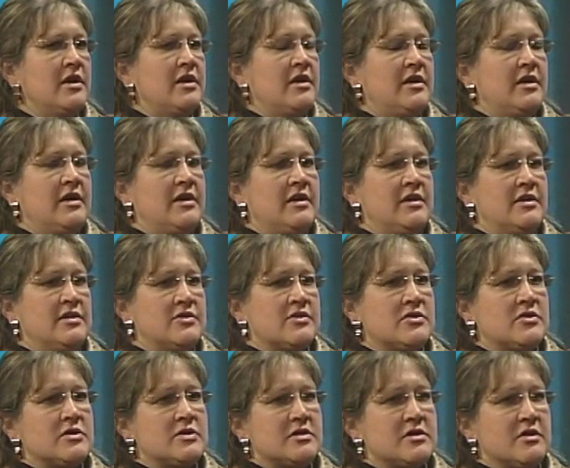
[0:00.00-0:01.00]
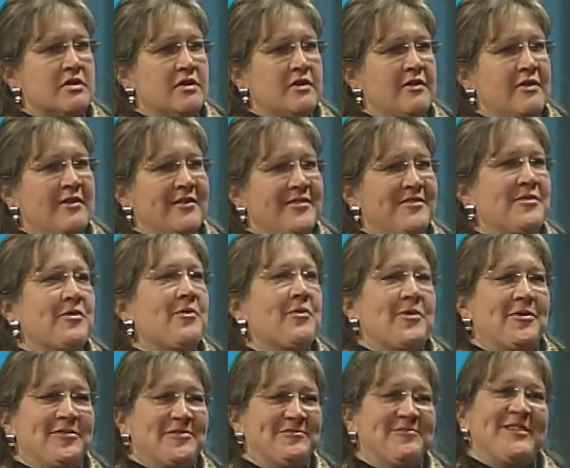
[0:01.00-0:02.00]
is
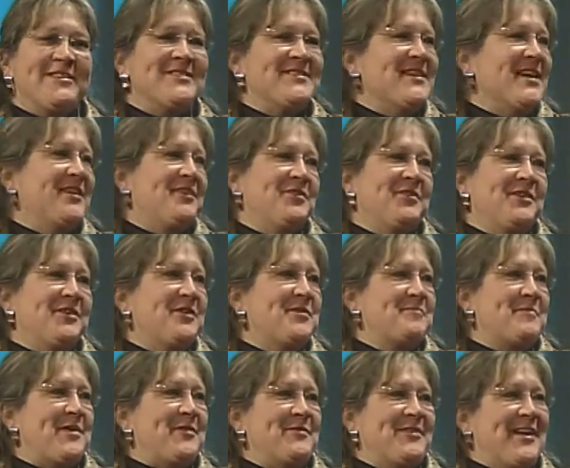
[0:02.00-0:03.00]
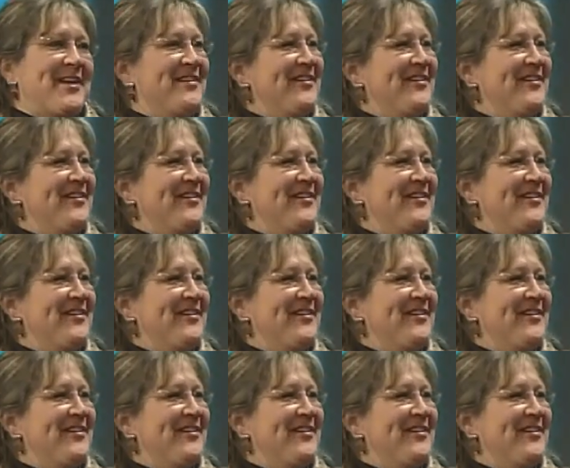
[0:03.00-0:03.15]
well, it's not going to come out now.